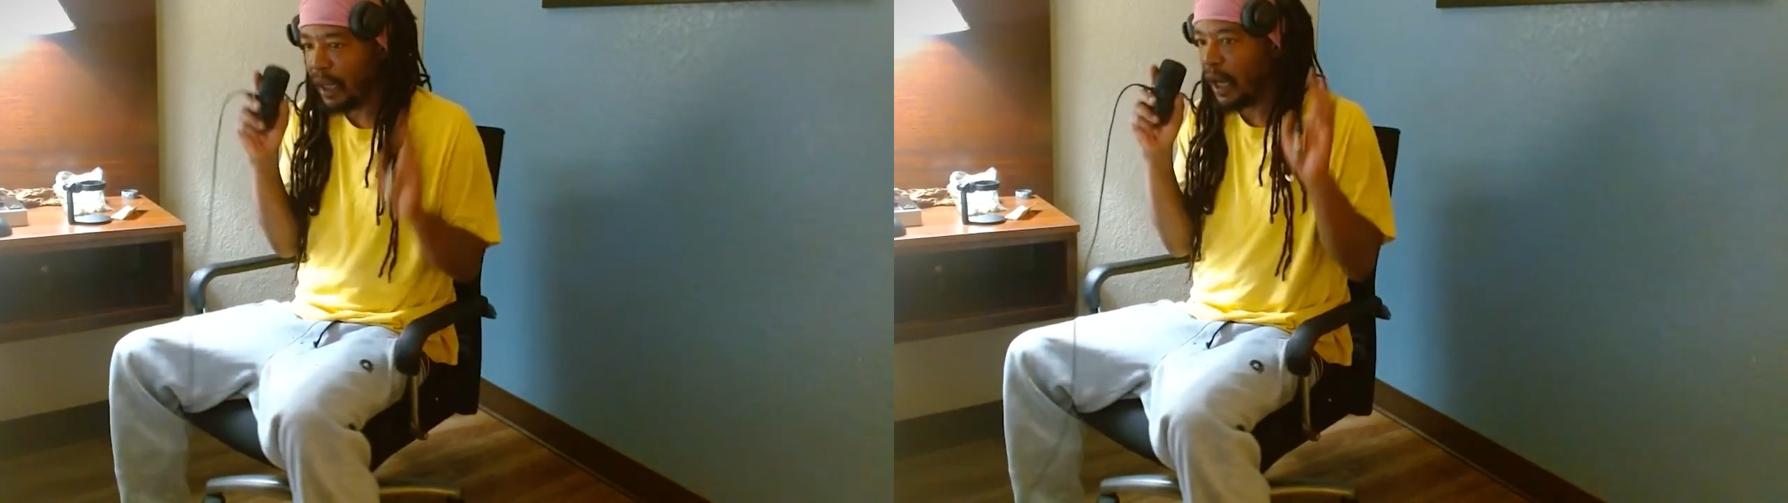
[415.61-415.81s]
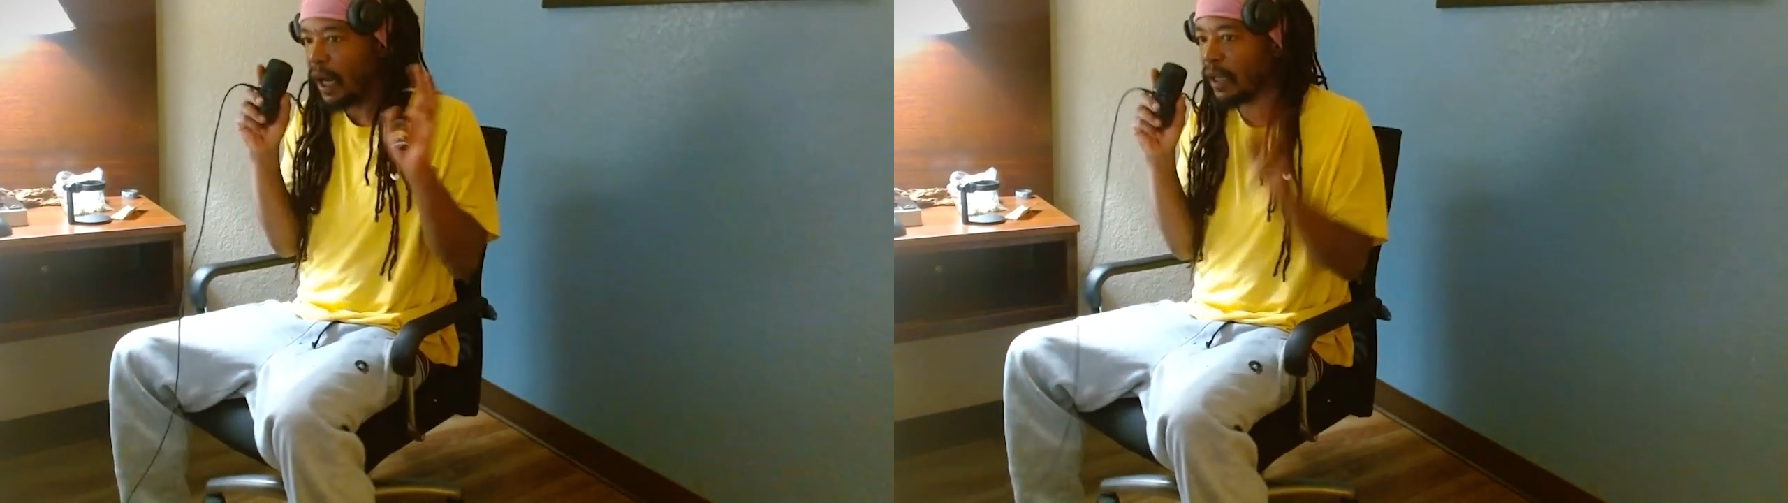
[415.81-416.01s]

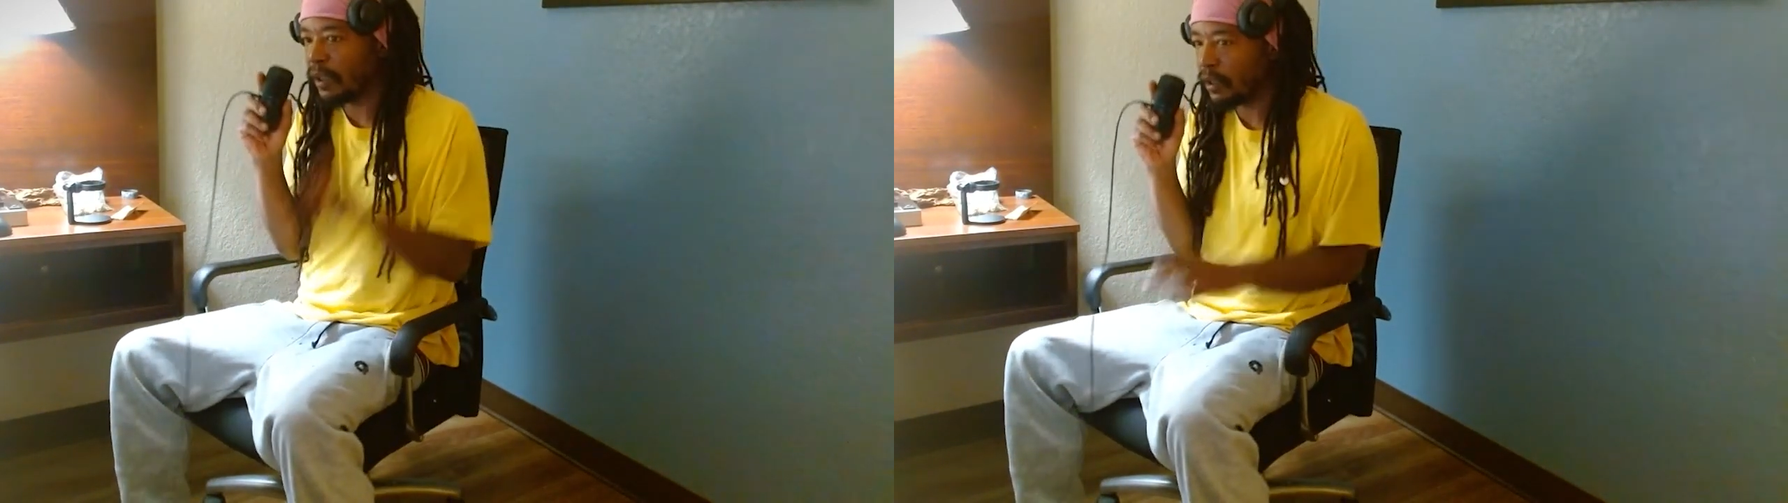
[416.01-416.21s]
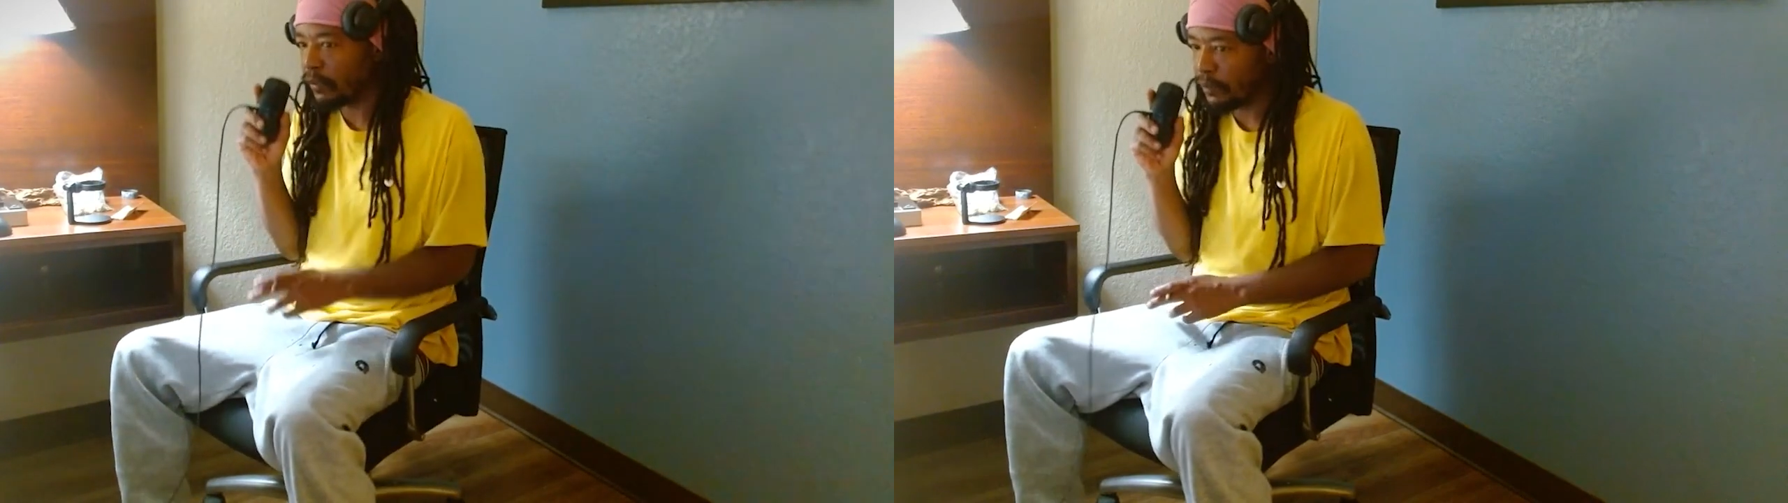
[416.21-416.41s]
high
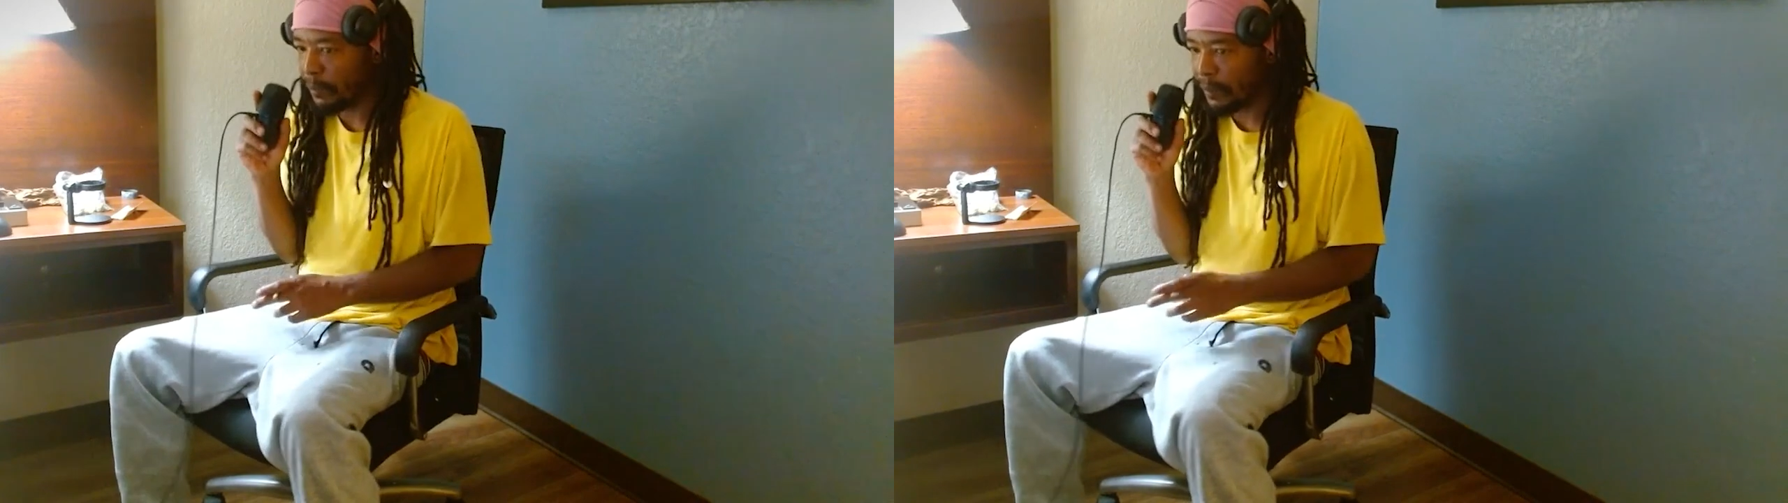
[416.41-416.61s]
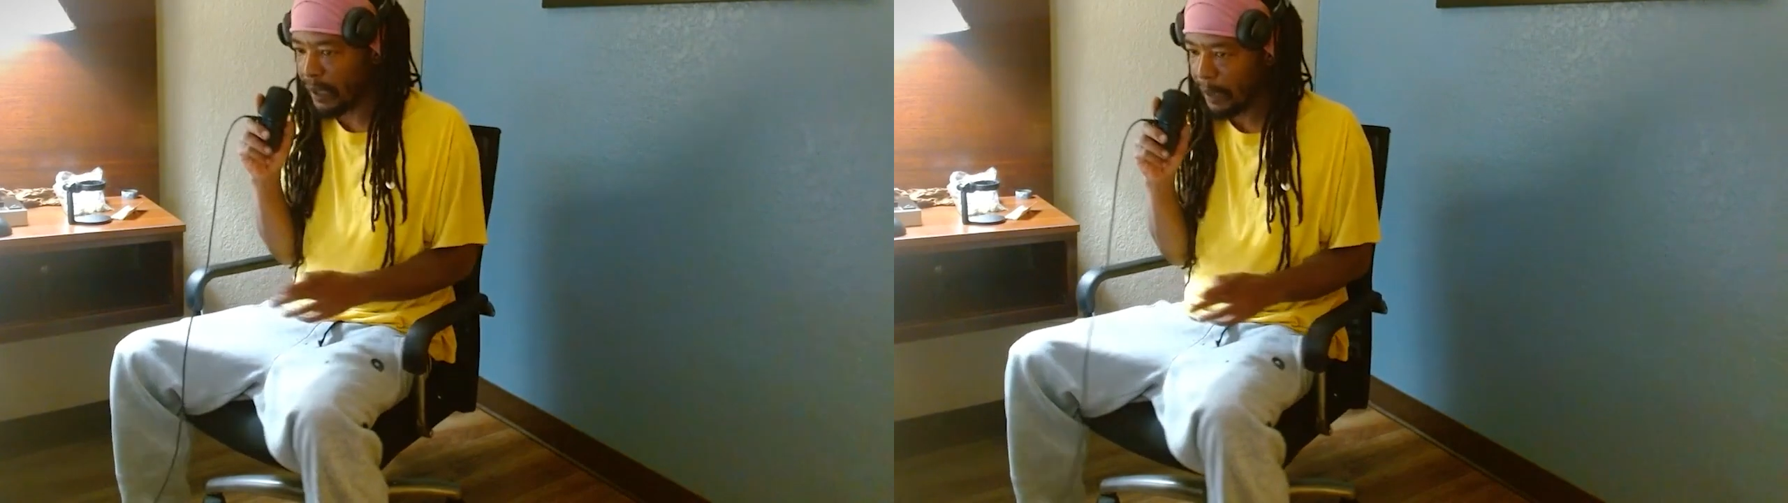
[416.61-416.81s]
enough to
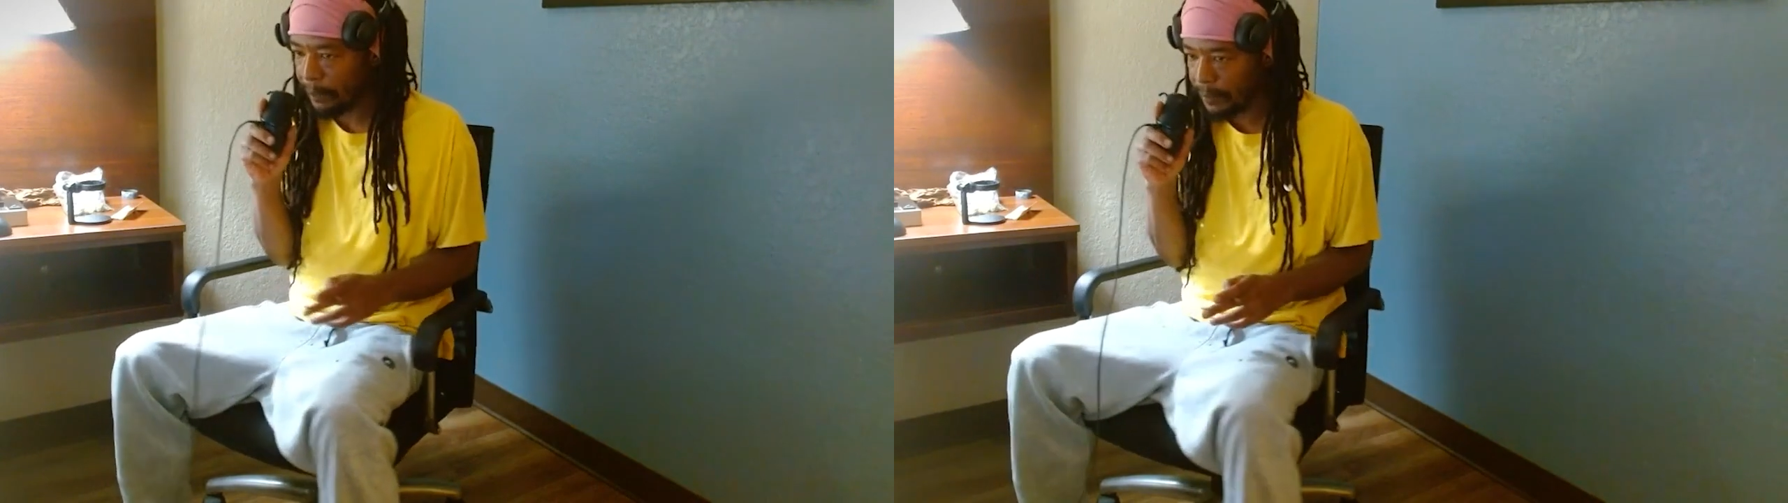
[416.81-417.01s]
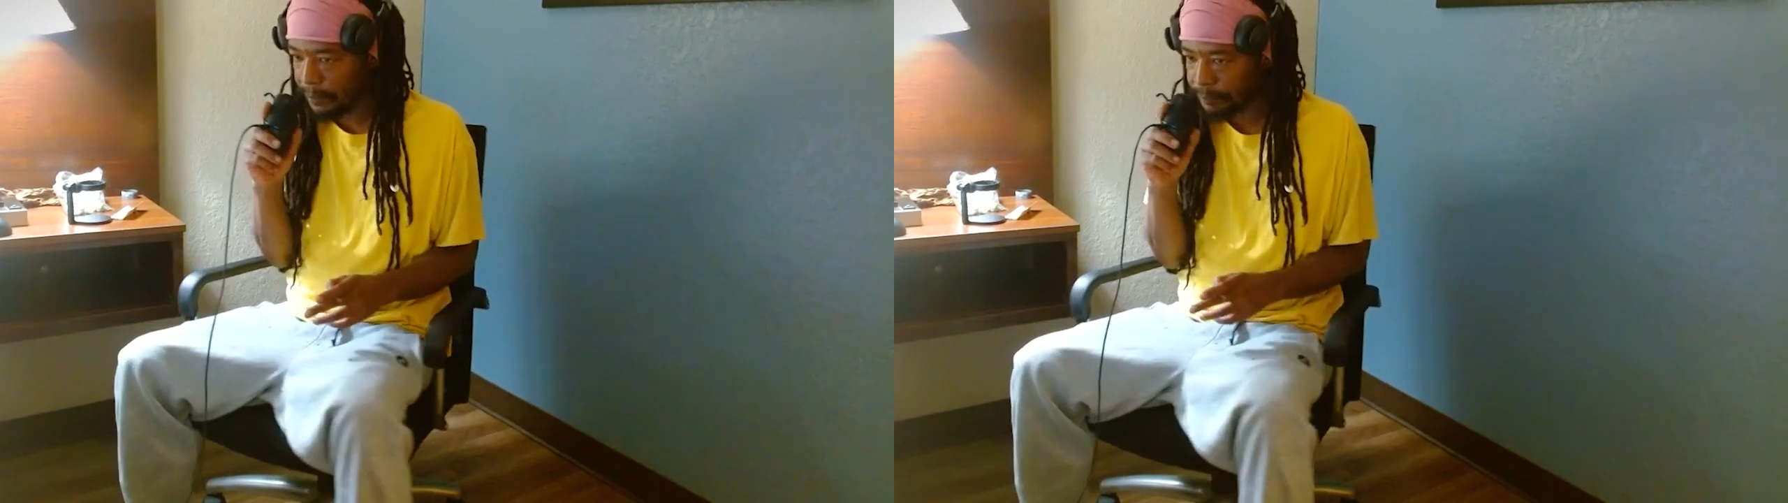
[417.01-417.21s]
be
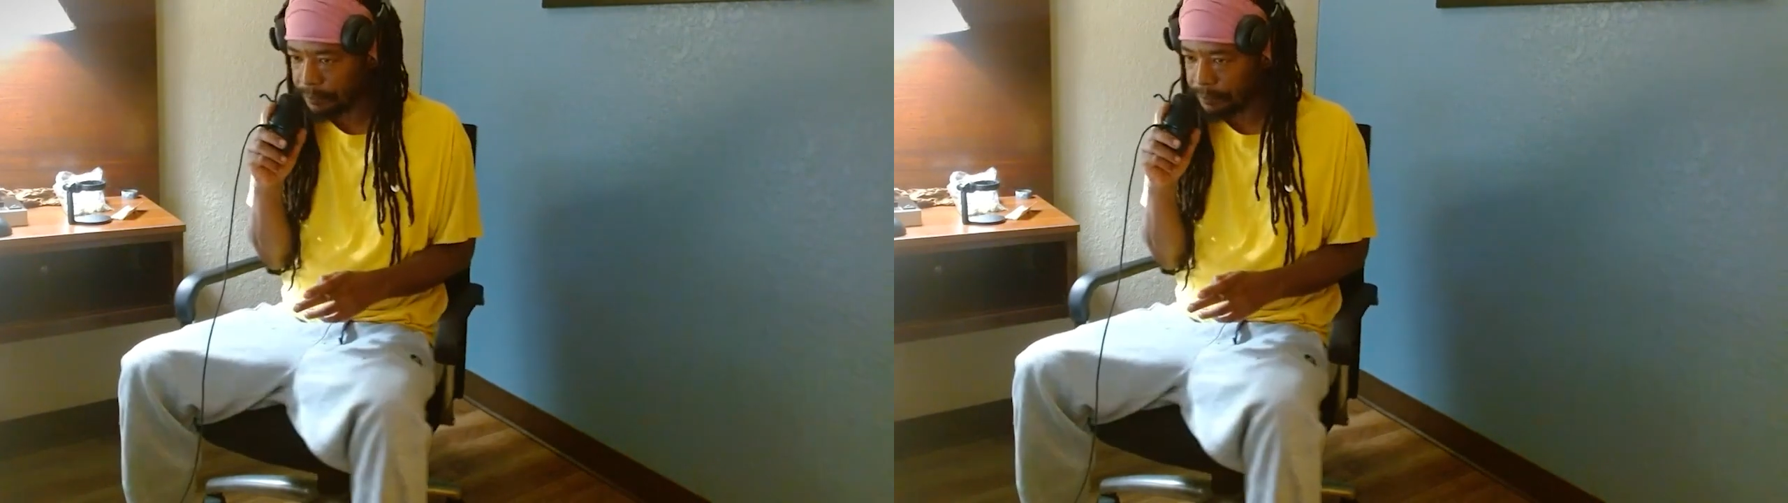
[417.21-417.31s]
happy,